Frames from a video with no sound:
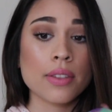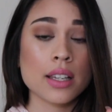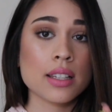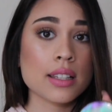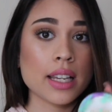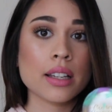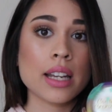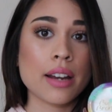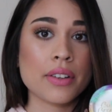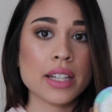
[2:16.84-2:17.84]
this is like
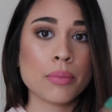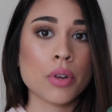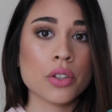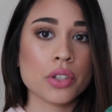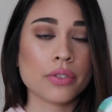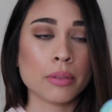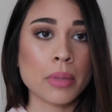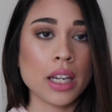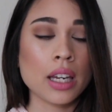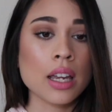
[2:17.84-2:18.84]
an everyday bronzer for
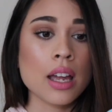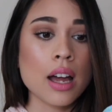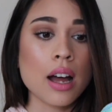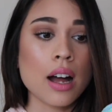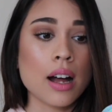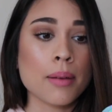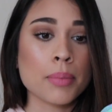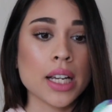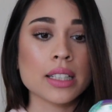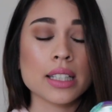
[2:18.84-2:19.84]
me
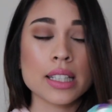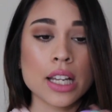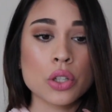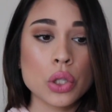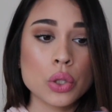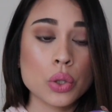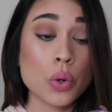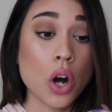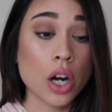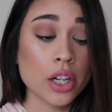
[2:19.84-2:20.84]
because it's not
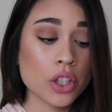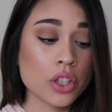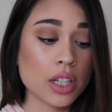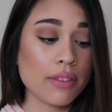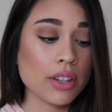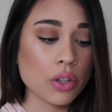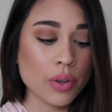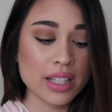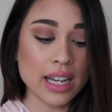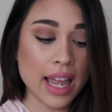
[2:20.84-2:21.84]
too harsh. Even
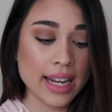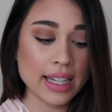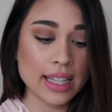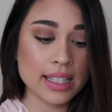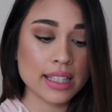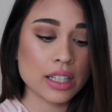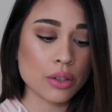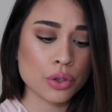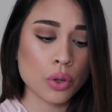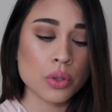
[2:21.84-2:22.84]
though it's light, it
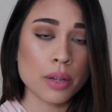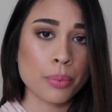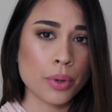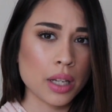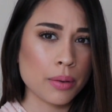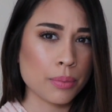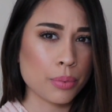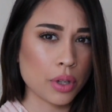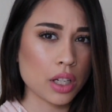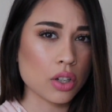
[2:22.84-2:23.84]
still shows up
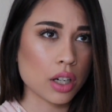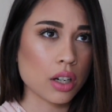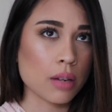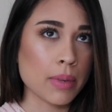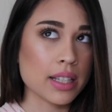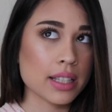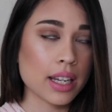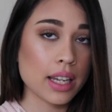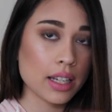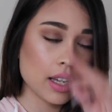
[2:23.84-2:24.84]
pretty dark on my
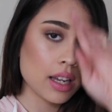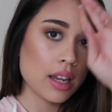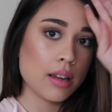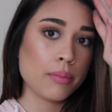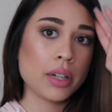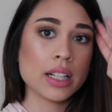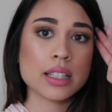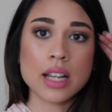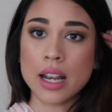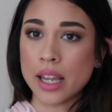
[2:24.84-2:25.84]
skin. But
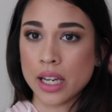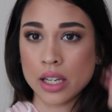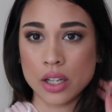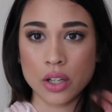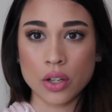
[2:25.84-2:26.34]
it's not like,